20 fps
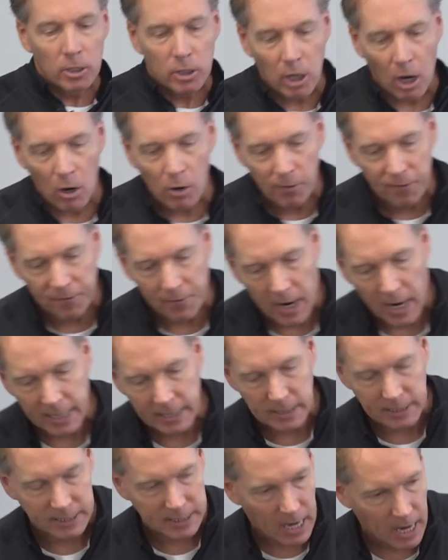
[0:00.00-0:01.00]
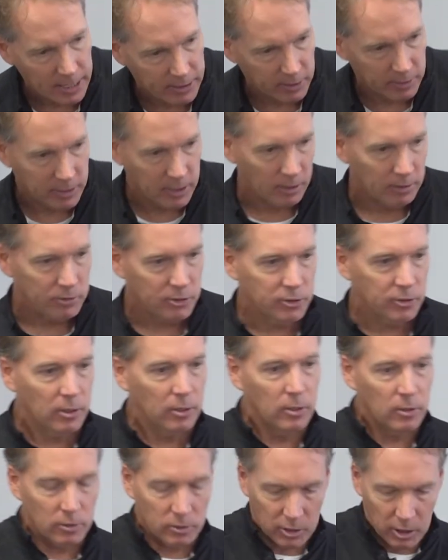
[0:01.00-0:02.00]
Go find a soccer coach
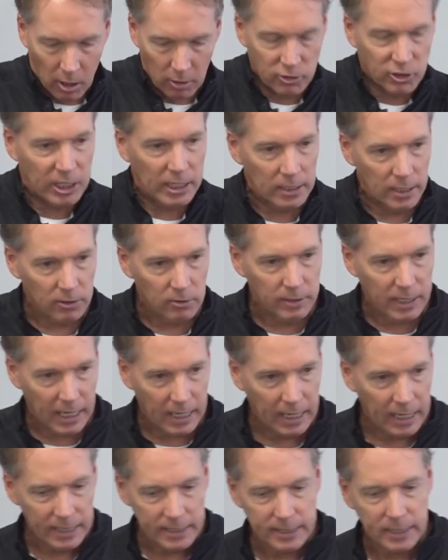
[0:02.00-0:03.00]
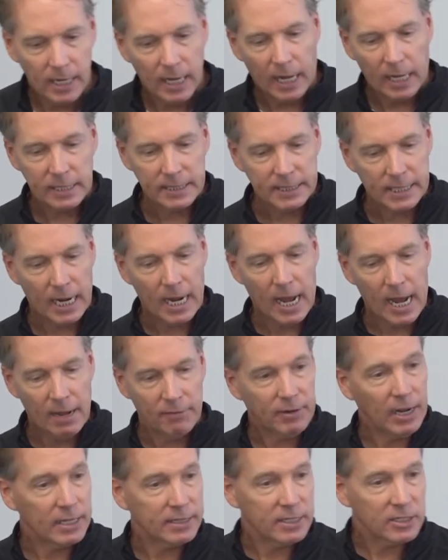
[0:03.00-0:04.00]
who's coaching little kids and say, hey,
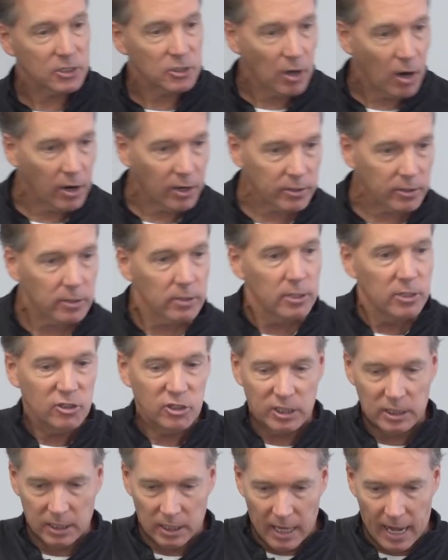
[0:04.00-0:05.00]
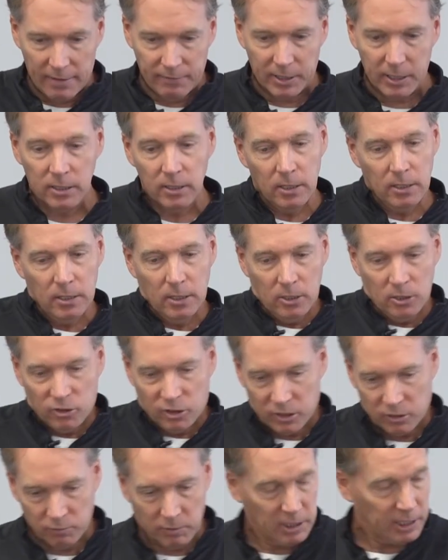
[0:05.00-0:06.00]
I've got this daughter, she's eleven,
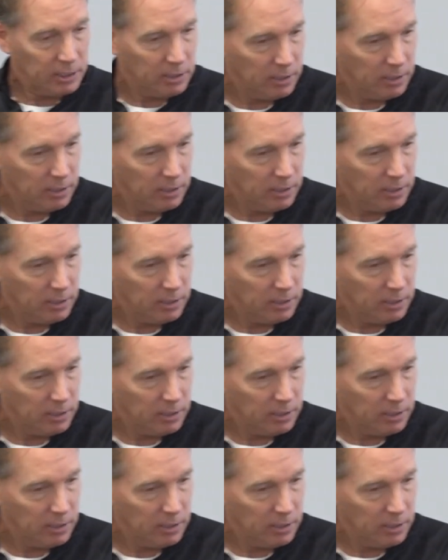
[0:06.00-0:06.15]
she's really